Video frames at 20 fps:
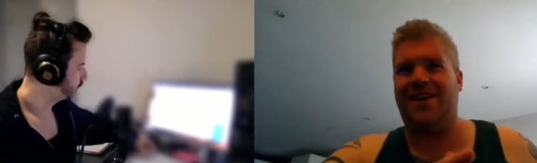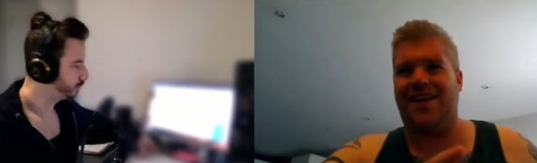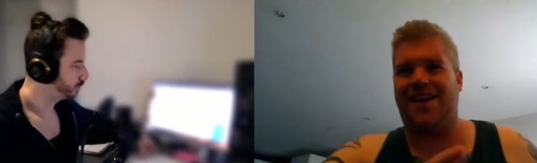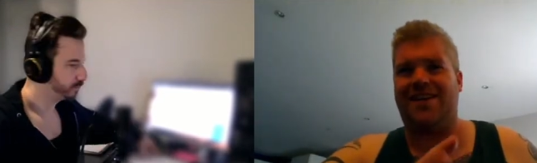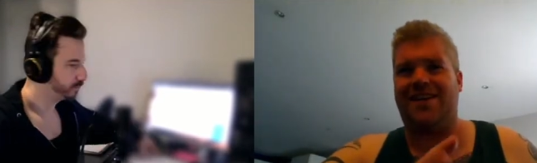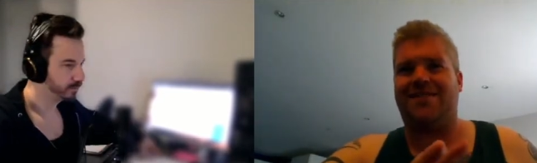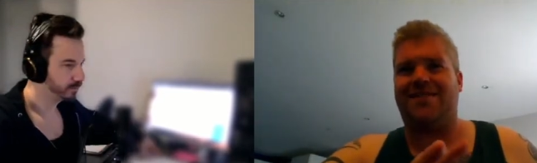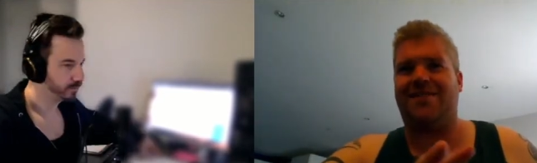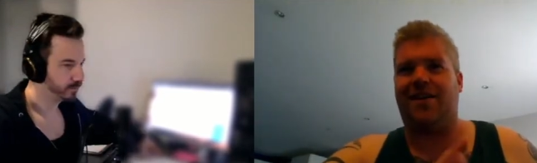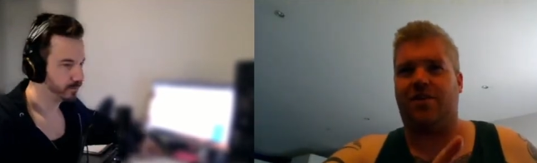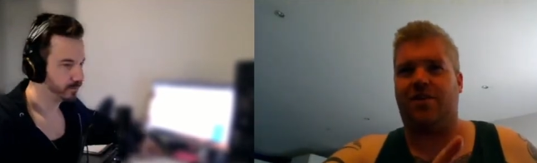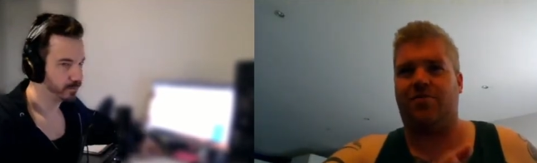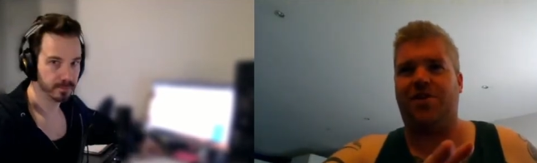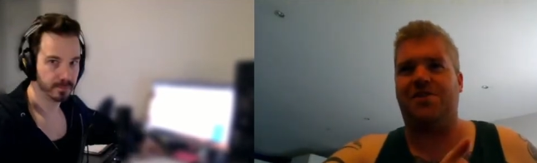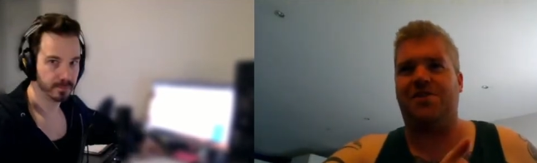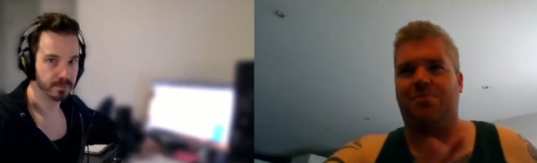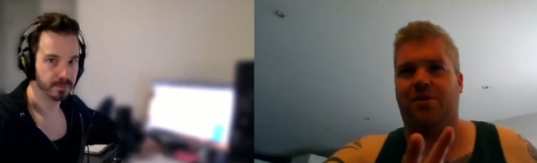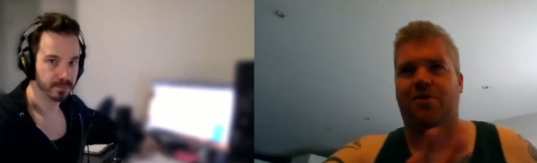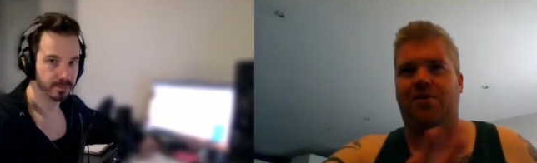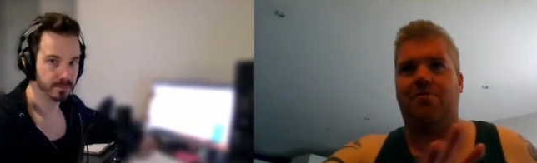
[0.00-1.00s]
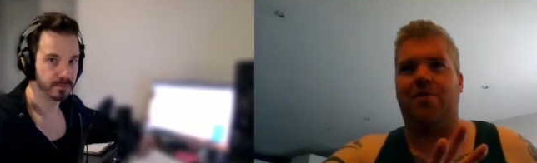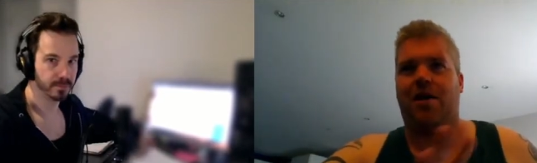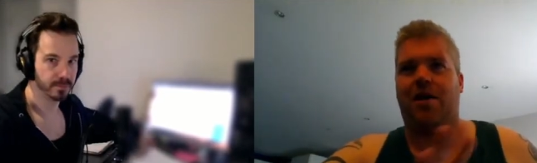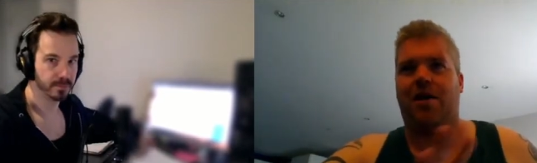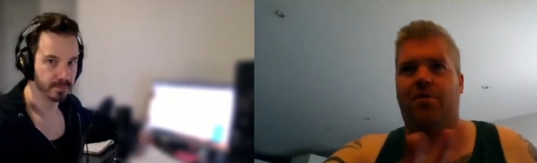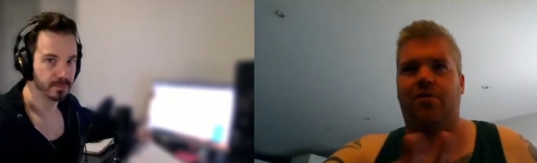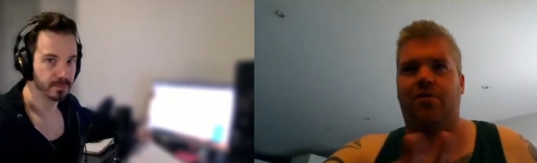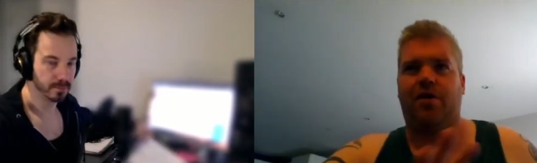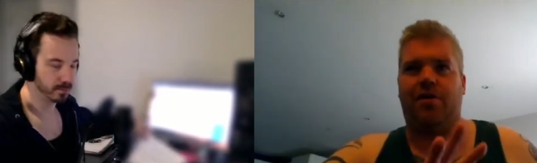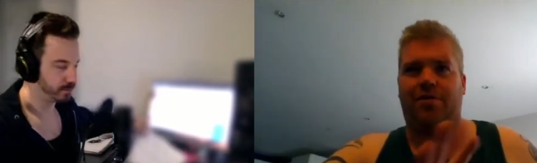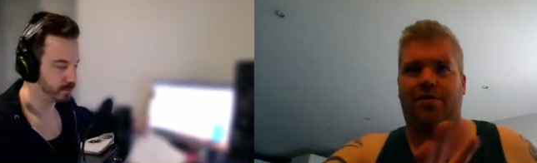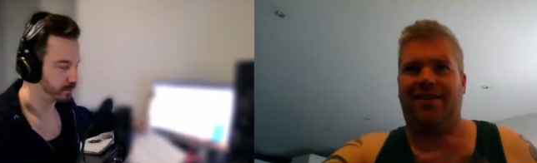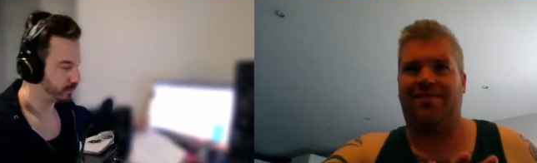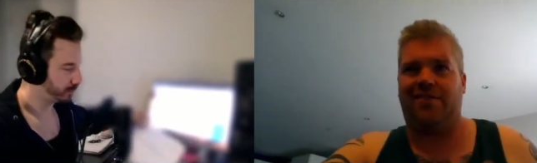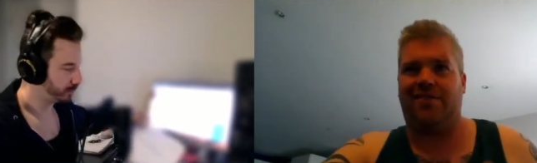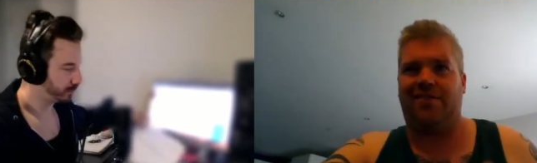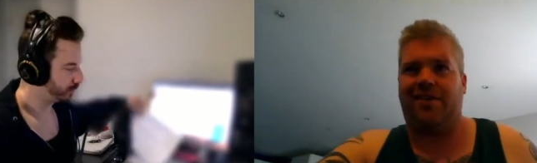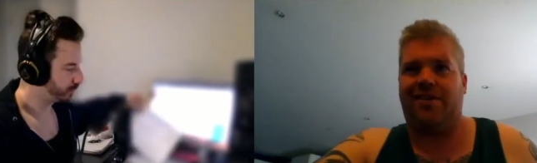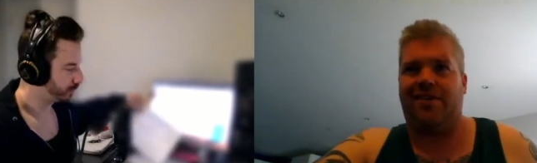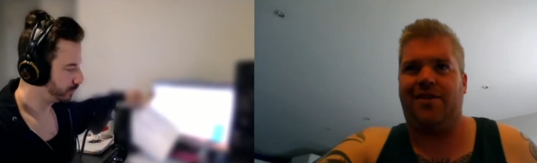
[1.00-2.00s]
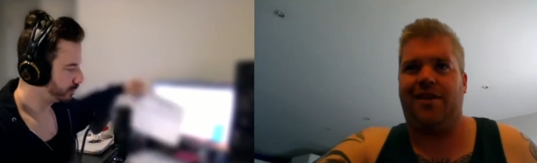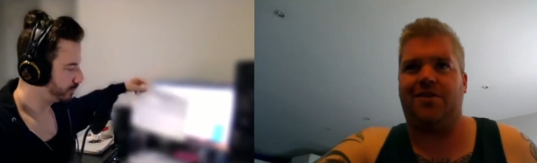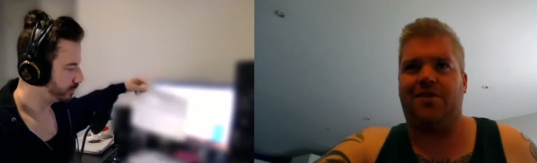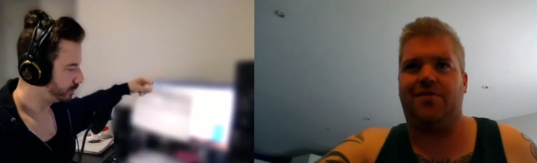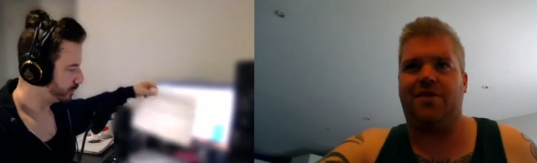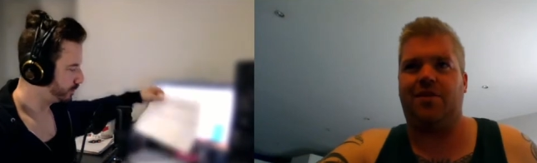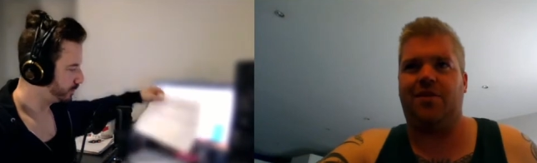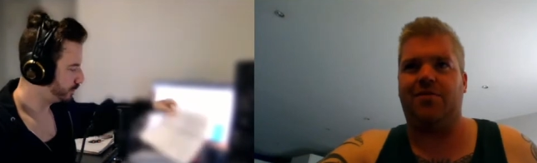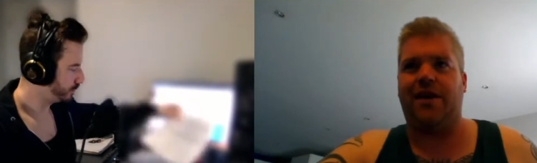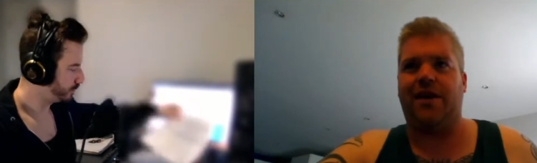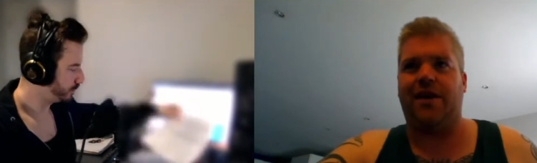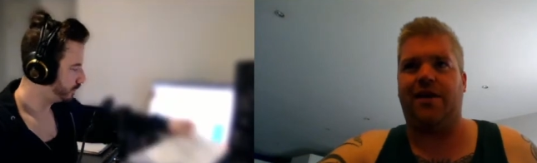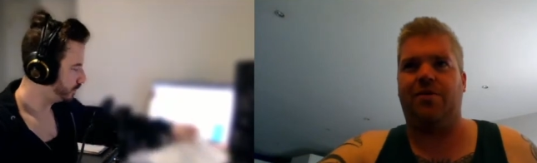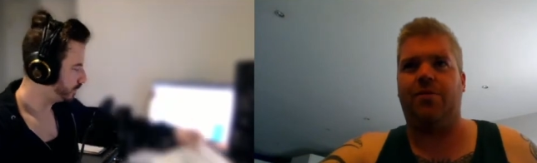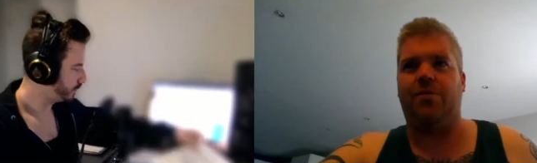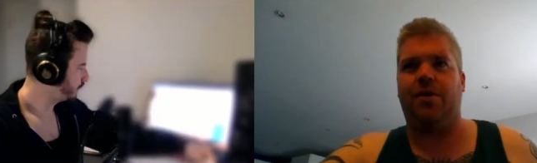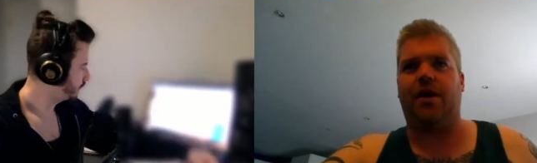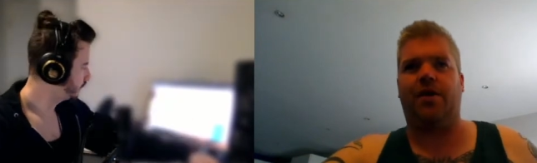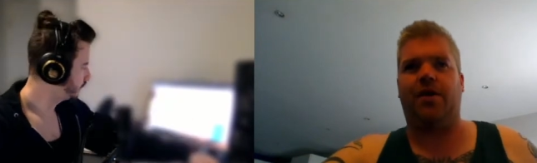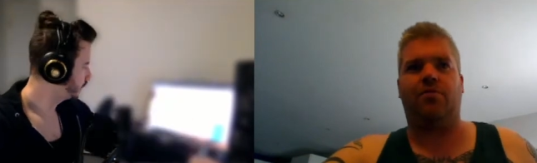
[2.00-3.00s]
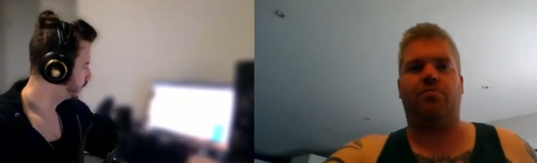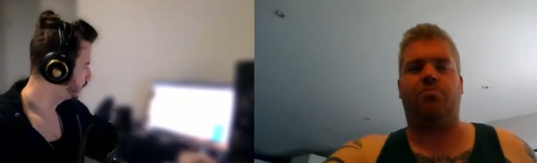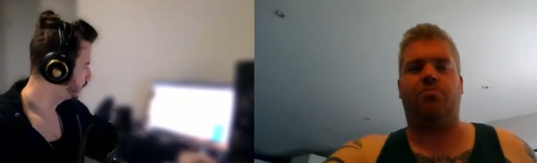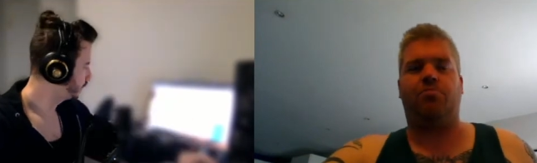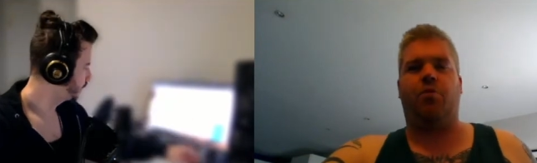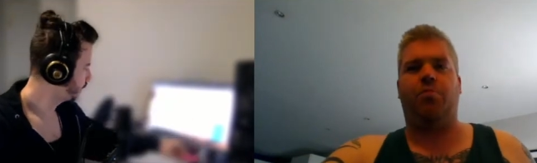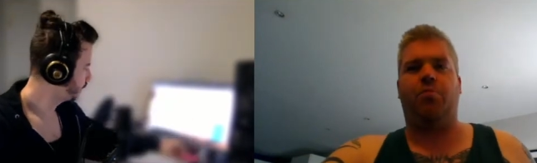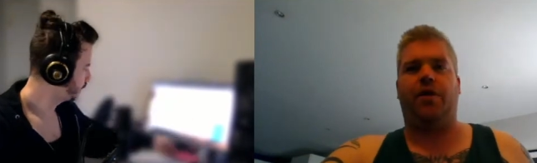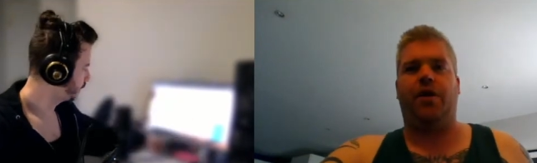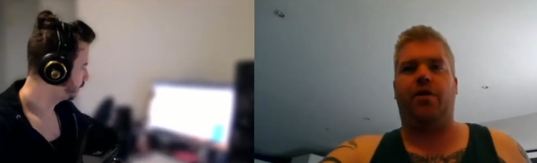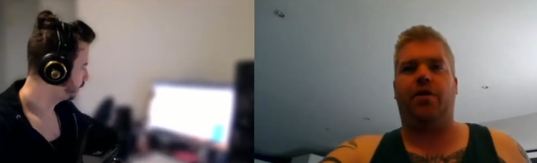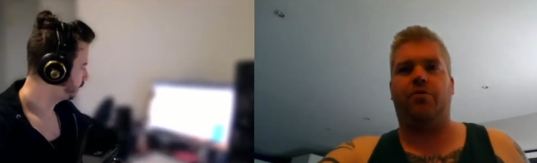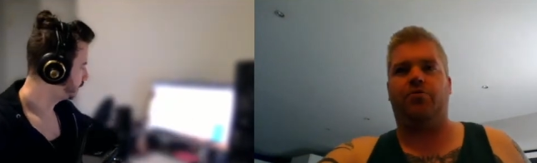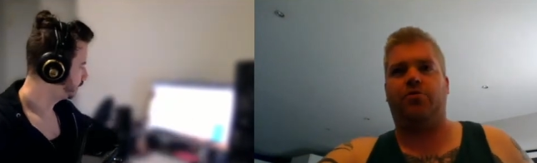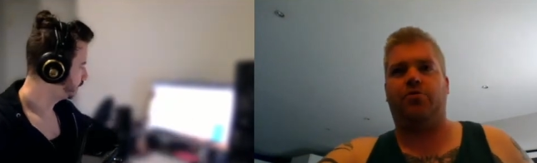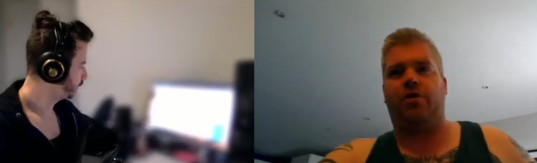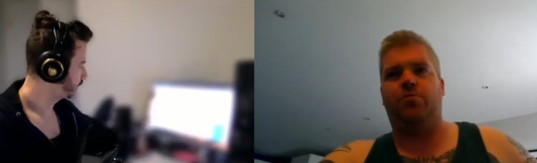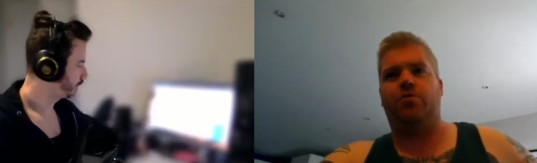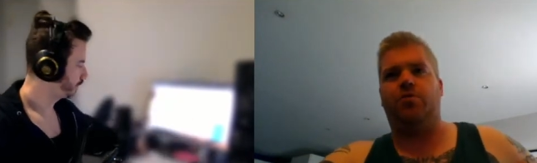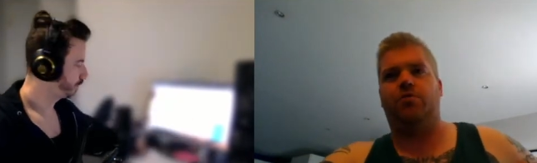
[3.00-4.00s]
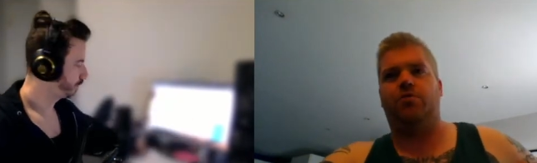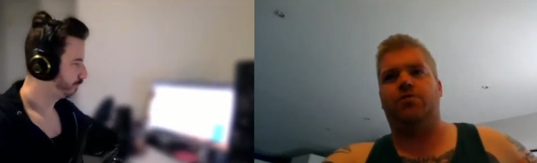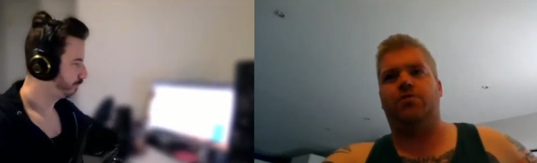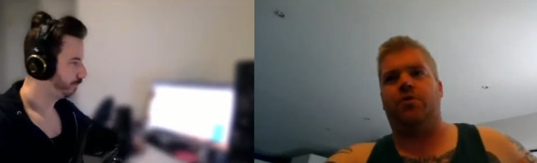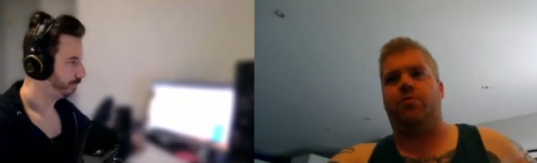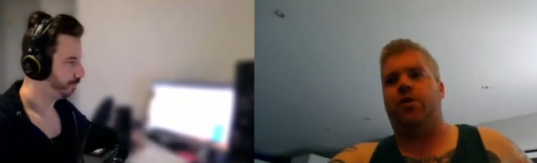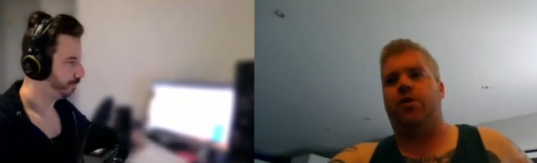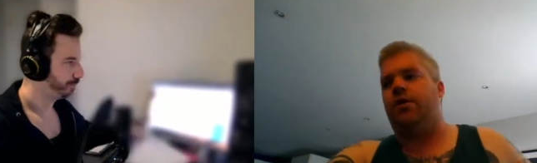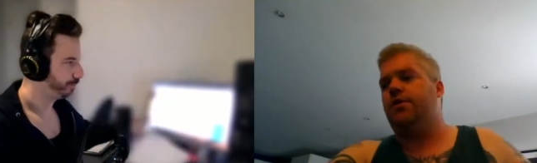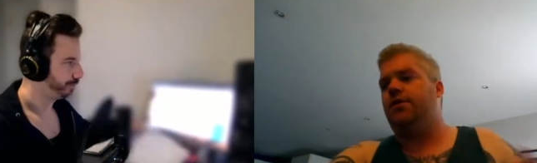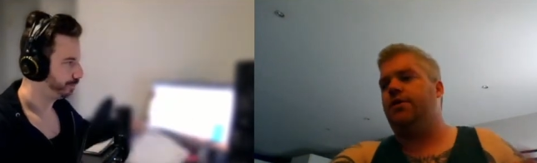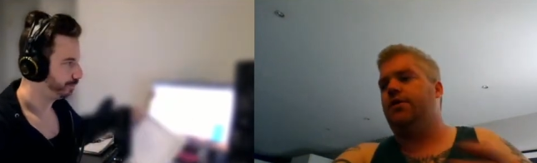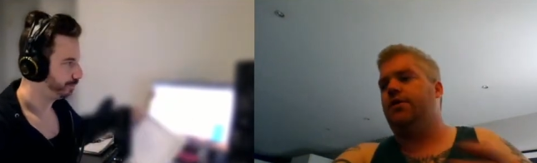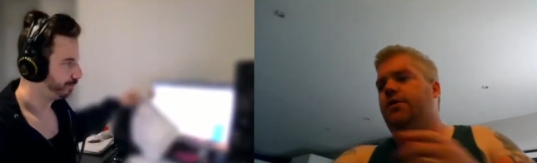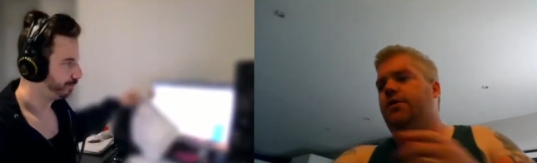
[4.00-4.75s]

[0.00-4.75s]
Speaker 1: Once it gets to like a reasonable amount, I think okay things have settled down a bit. I can probably go and try and move somewhere.